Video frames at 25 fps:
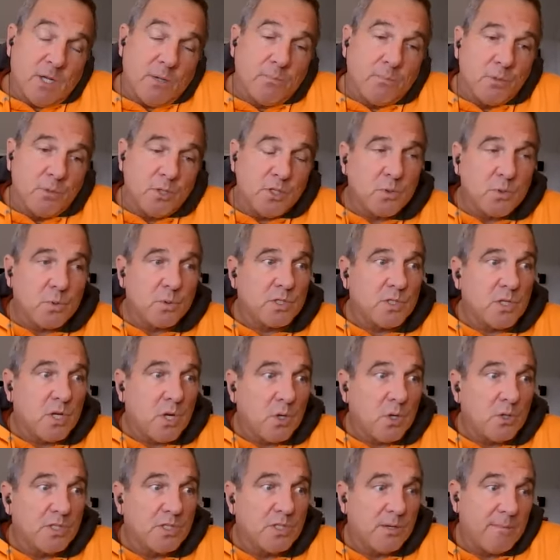Bush was
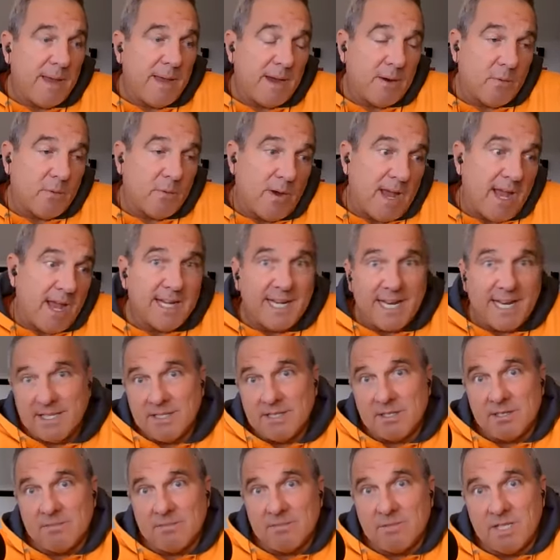coaching Matt Ryan,
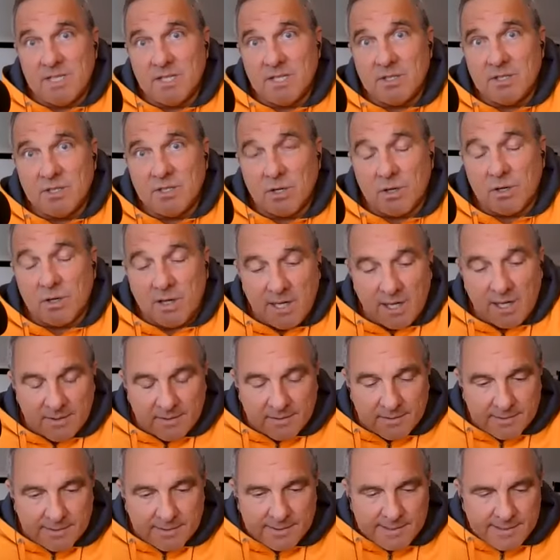as did Dirk
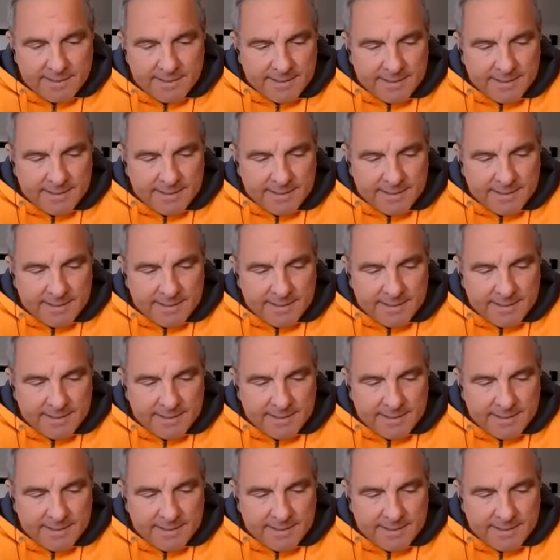Cutter.